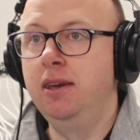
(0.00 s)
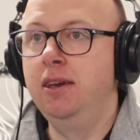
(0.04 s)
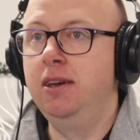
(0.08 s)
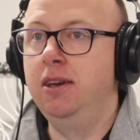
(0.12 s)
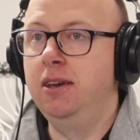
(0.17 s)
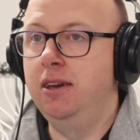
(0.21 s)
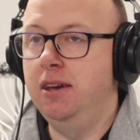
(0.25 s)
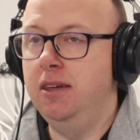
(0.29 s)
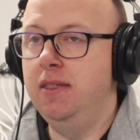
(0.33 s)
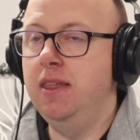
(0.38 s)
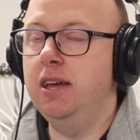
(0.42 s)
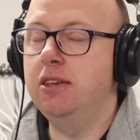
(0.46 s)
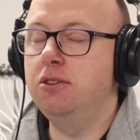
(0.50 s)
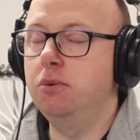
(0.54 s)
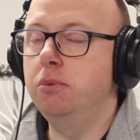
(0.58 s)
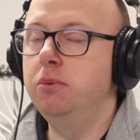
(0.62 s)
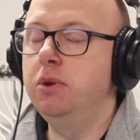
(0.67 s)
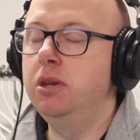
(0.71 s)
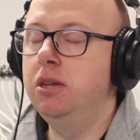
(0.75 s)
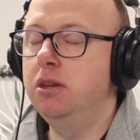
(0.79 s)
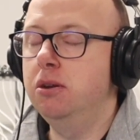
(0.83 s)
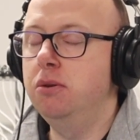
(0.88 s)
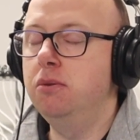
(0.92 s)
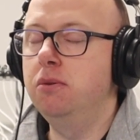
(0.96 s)
And that's what
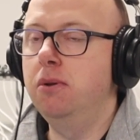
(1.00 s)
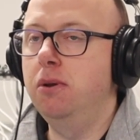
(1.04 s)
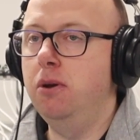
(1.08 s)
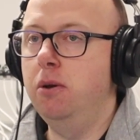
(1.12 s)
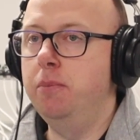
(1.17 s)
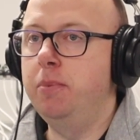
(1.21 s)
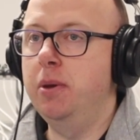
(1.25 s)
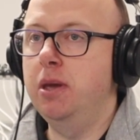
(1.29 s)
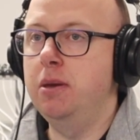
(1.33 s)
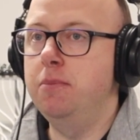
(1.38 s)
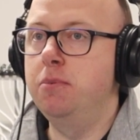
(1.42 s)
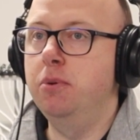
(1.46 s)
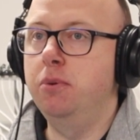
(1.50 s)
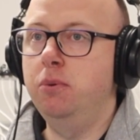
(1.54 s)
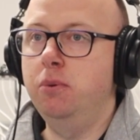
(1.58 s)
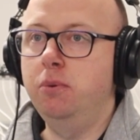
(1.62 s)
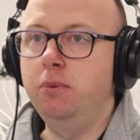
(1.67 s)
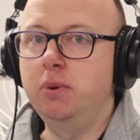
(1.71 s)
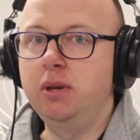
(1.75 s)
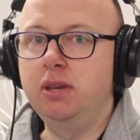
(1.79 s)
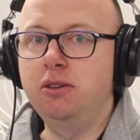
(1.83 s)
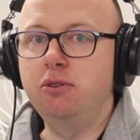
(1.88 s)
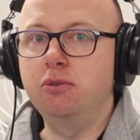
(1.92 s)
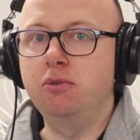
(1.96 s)
we do. A lot of people,
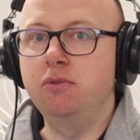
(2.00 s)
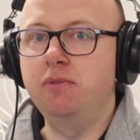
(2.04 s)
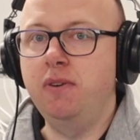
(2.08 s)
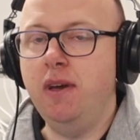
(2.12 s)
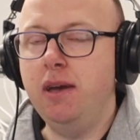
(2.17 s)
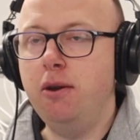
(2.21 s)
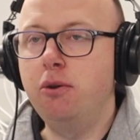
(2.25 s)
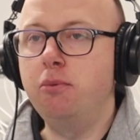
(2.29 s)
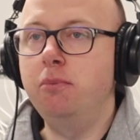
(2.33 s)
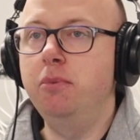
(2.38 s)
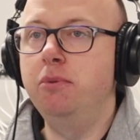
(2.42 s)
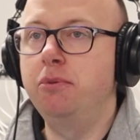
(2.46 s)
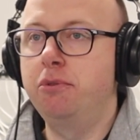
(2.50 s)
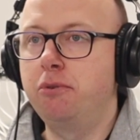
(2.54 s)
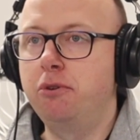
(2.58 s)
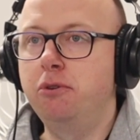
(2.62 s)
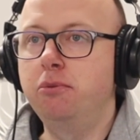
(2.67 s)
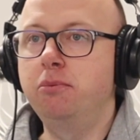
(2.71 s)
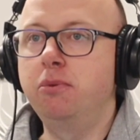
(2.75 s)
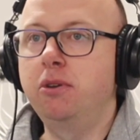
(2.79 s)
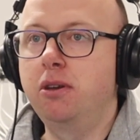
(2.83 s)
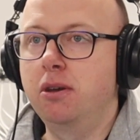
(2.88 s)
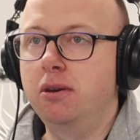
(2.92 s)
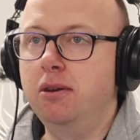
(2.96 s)
we sort of help them through
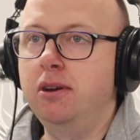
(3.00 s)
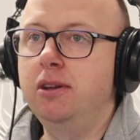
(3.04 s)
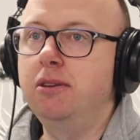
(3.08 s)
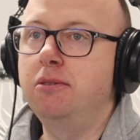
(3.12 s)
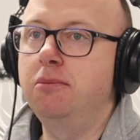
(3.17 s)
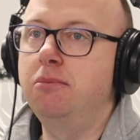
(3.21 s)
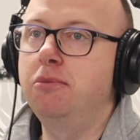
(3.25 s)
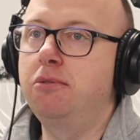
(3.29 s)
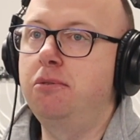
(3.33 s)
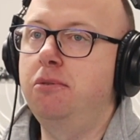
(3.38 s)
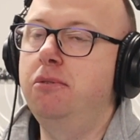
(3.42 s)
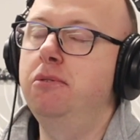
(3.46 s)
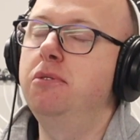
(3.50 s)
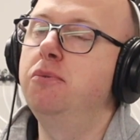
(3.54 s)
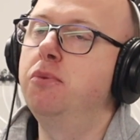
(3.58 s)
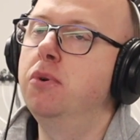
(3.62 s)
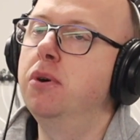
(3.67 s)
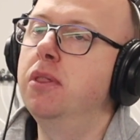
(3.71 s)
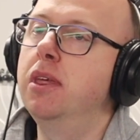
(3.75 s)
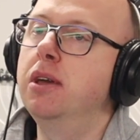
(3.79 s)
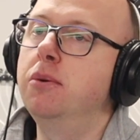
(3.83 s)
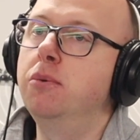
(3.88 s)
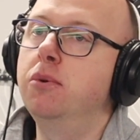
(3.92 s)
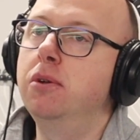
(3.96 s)
and guide them through
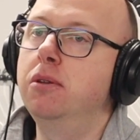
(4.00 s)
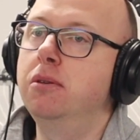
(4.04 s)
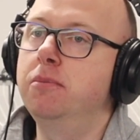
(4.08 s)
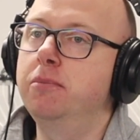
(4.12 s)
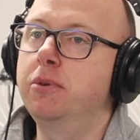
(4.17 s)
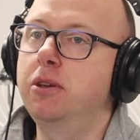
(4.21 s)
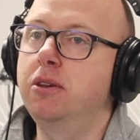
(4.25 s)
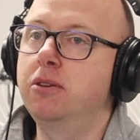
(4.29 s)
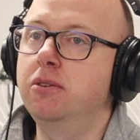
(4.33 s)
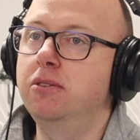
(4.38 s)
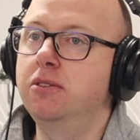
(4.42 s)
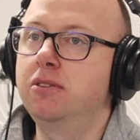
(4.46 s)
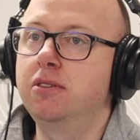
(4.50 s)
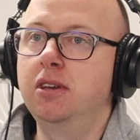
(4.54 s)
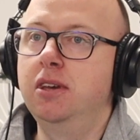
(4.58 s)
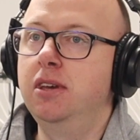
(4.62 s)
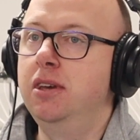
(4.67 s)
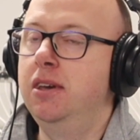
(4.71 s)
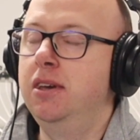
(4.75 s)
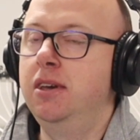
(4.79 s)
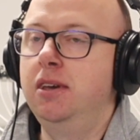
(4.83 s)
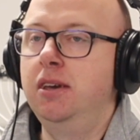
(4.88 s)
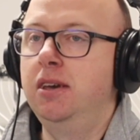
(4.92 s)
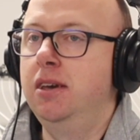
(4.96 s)
what they want, because
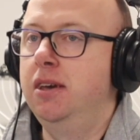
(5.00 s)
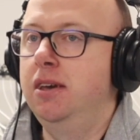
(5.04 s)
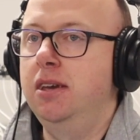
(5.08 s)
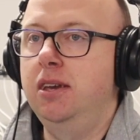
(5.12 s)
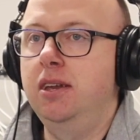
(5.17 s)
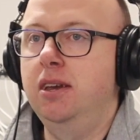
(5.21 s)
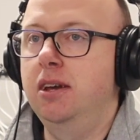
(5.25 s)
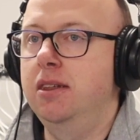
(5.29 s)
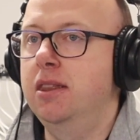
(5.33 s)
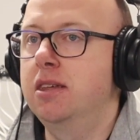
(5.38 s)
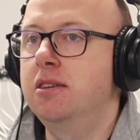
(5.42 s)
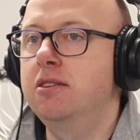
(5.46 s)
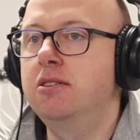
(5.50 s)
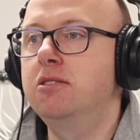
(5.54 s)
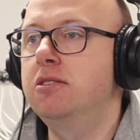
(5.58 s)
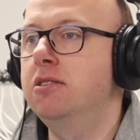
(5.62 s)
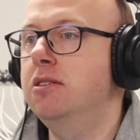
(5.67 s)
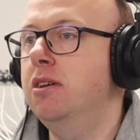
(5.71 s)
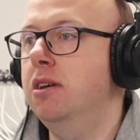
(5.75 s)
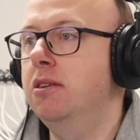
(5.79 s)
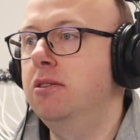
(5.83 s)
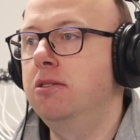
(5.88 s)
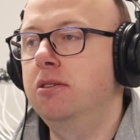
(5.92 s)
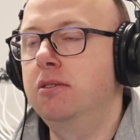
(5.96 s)
there's
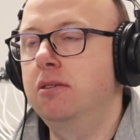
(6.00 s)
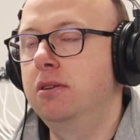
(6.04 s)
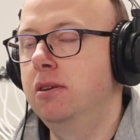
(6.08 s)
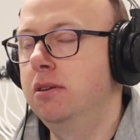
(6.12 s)
such a